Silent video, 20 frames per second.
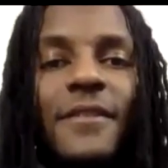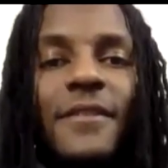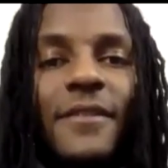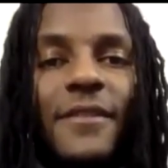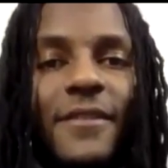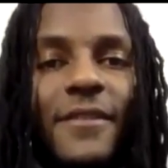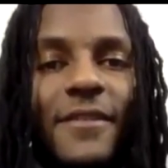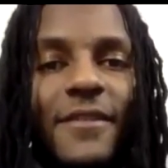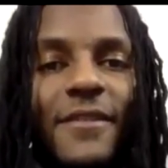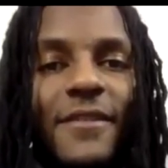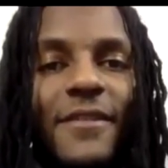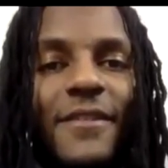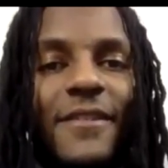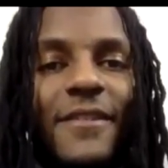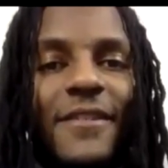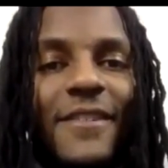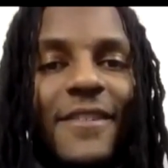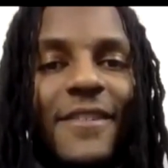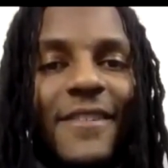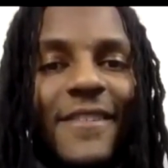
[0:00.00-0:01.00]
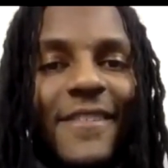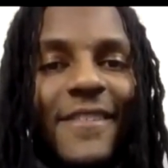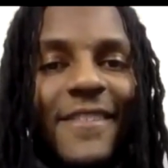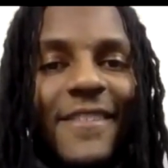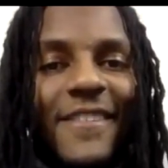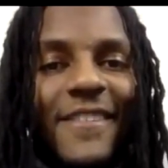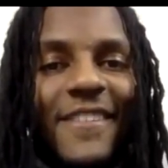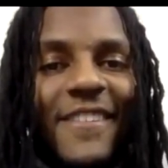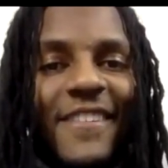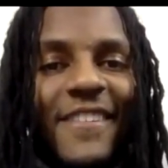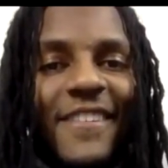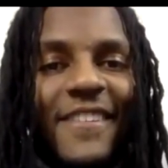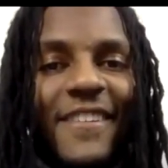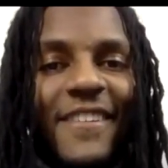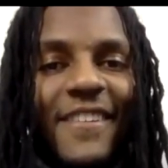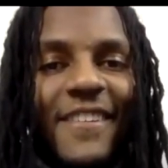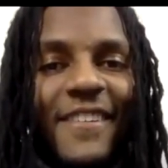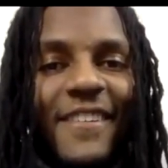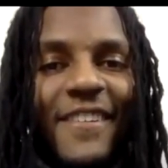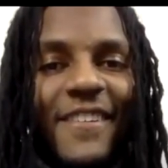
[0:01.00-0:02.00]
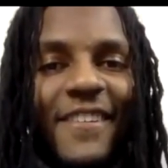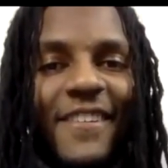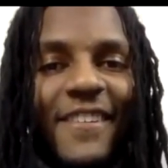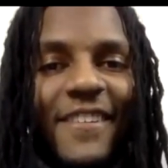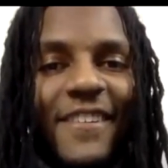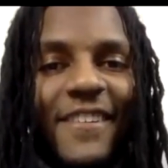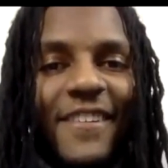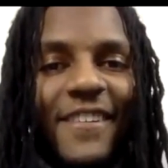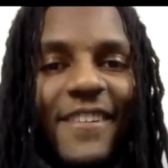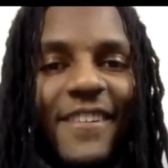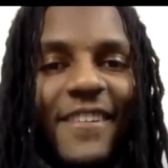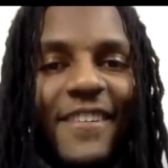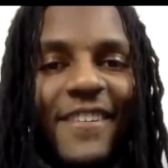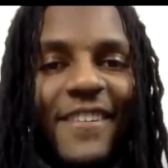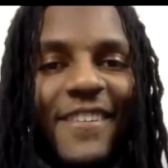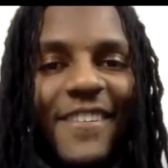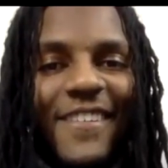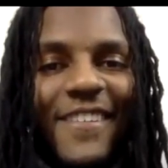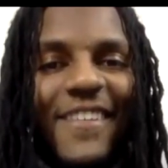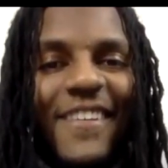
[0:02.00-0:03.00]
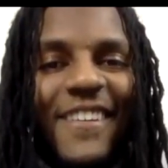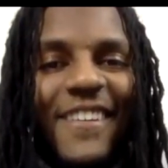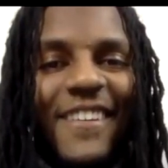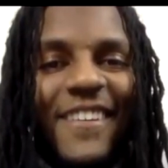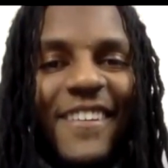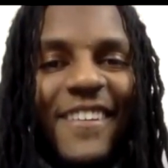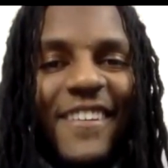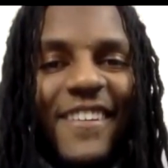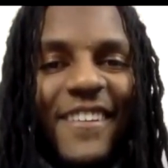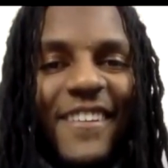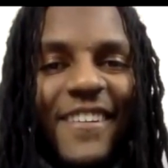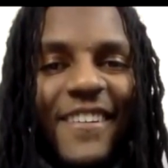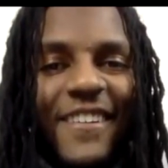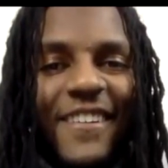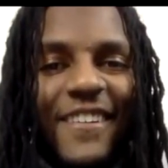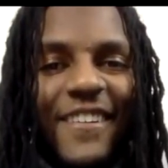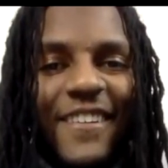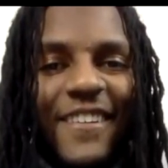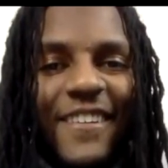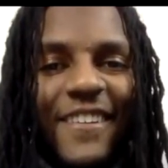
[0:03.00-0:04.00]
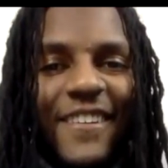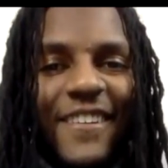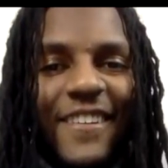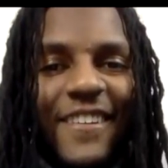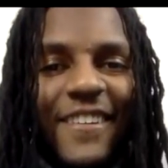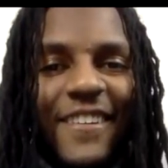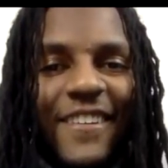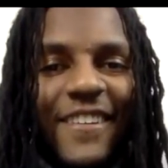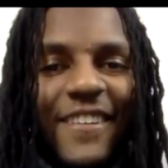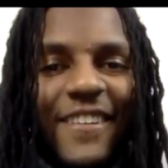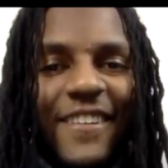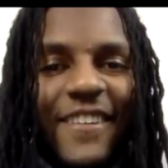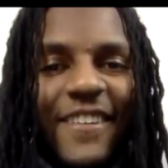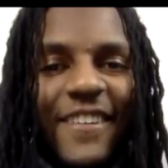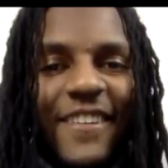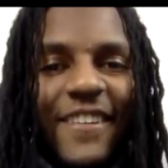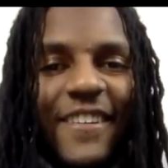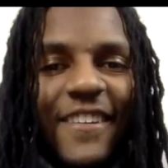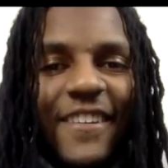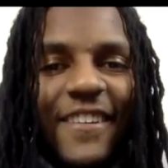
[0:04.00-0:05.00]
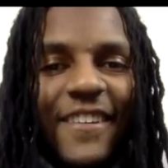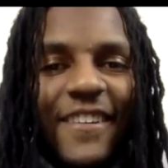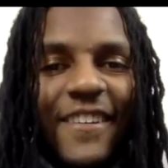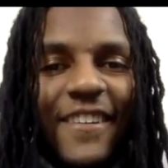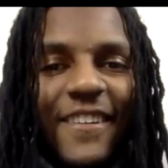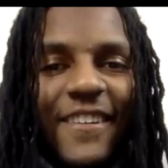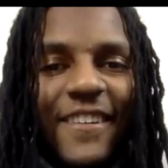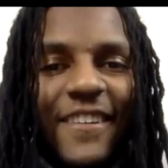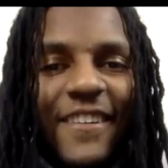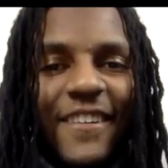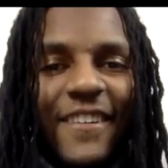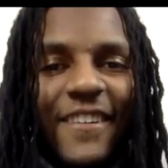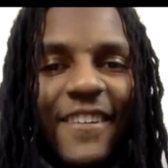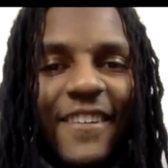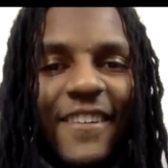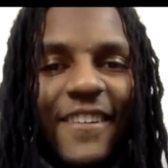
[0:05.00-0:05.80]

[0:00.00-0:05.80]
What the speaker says: No words are spoken by the person on screen.